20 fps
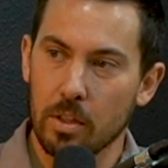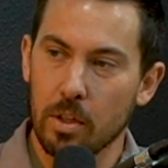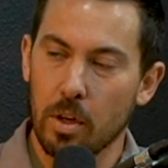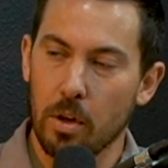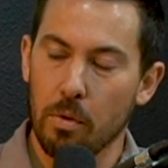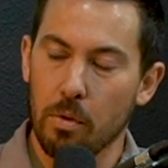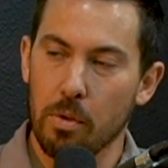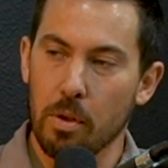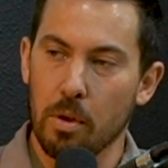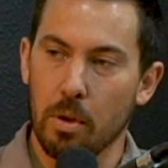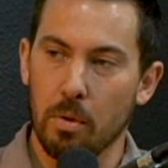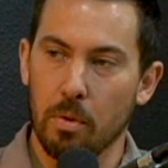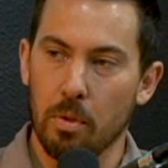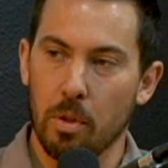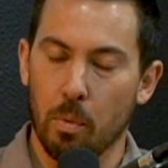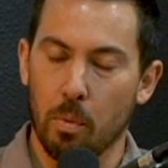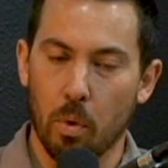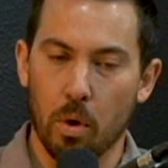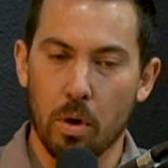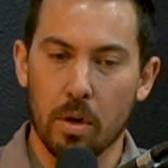
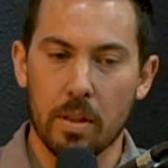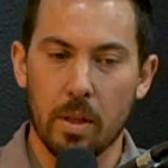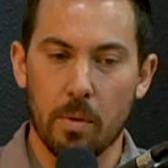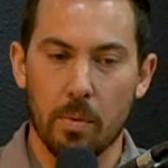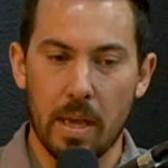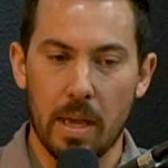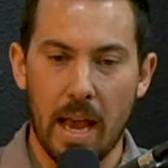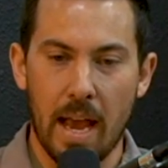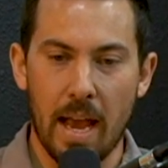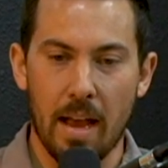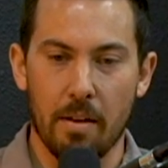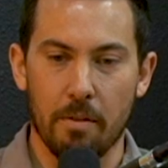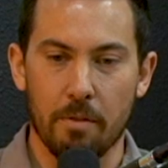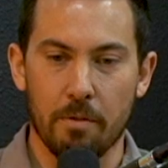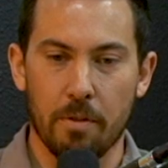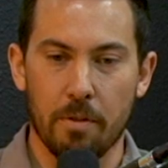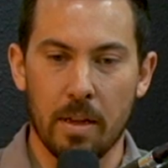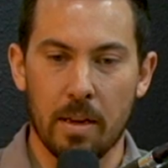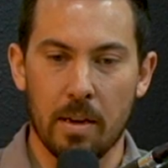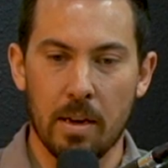The work that we
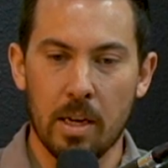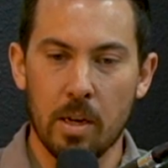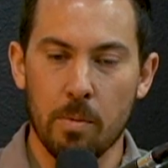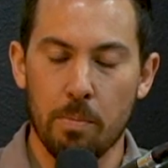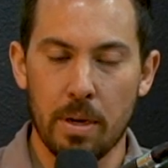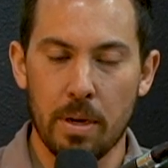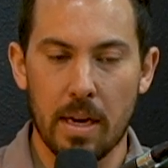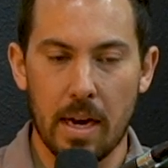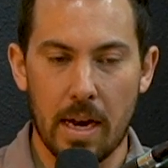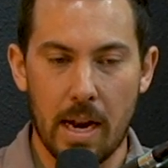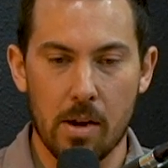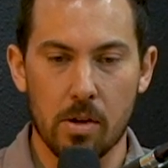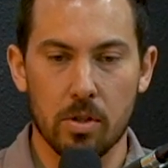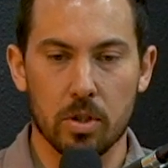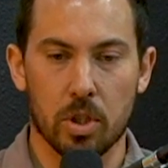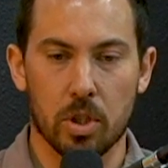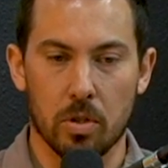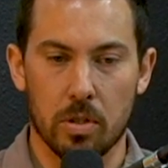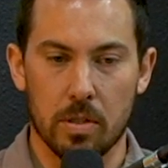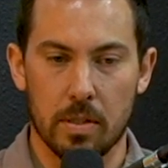have, and independent on how your
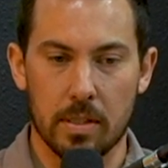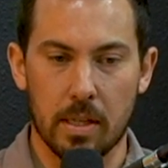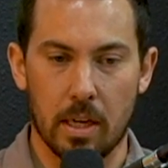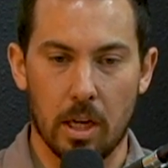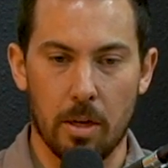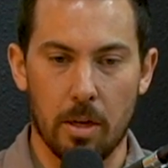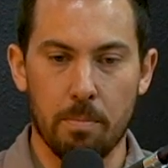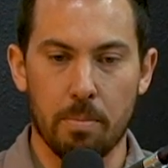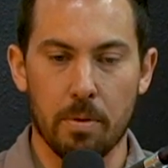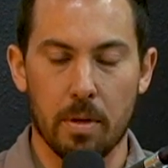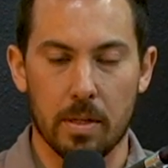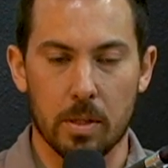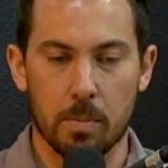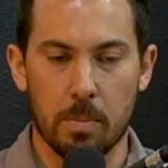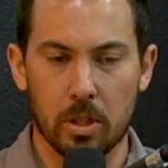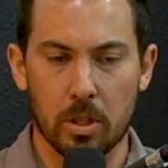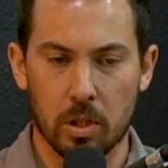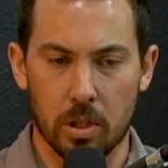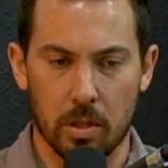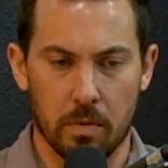church is set up,
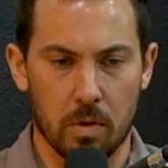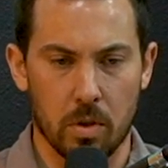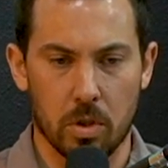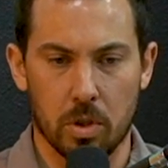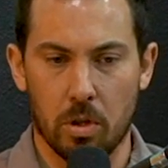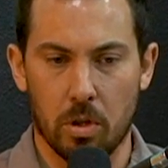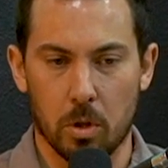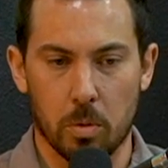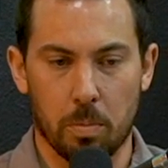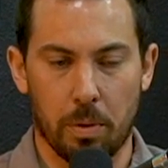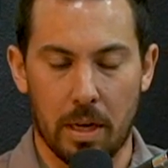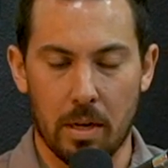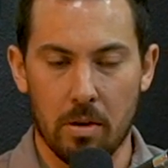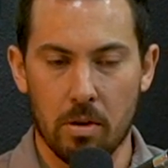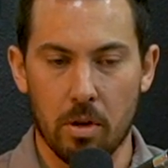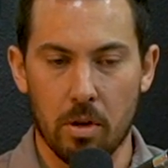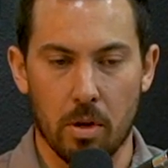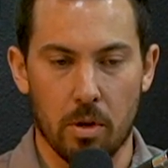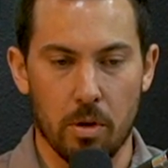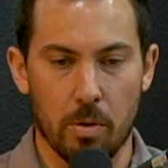especially if you're a church
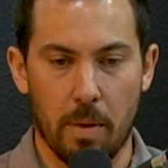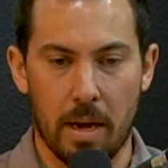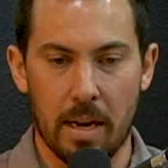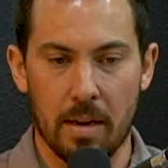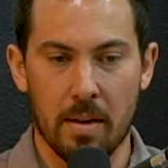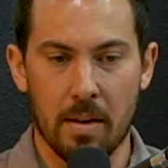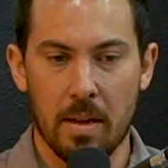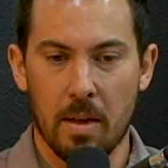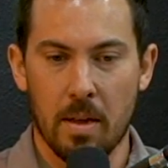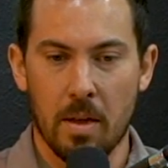planner, you might